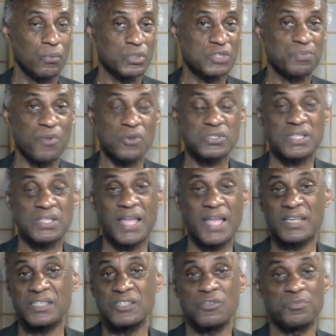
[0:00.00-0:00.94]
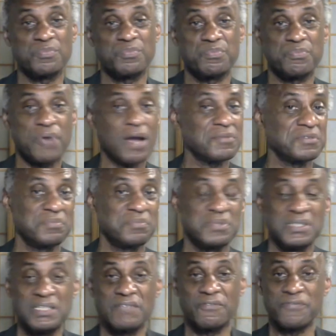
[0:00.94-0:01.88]
which most likely will probably
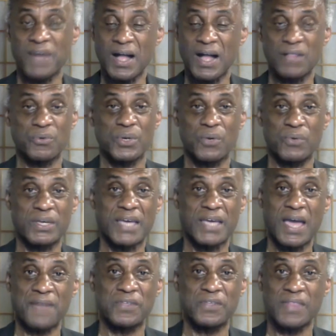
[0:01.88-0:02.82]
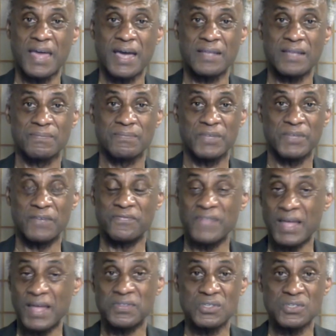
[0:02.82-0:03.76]
be the following week after that.
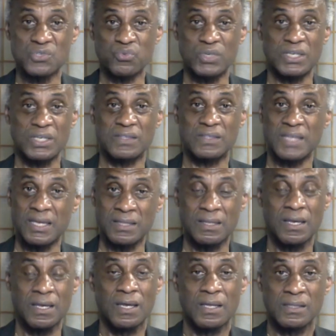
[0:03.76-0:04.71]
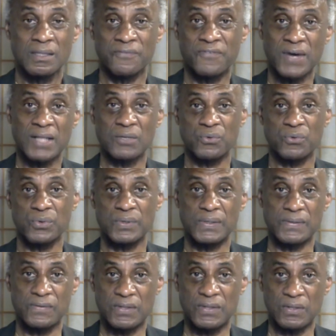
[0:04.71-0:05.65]
If not this week, then the
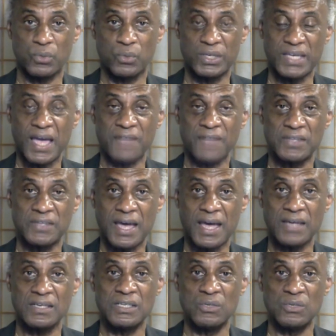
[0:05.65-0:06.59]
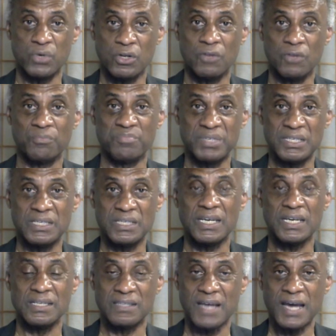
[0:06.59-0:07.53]
following week after that, he will
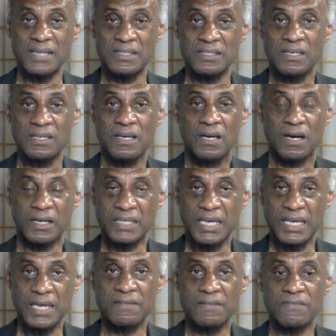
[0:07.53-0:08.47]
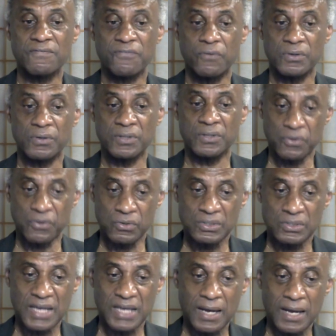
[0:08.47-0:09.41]
be indicted again for the
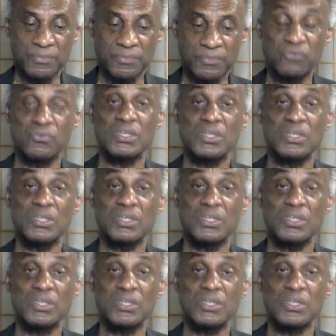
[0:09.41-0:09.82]
third time.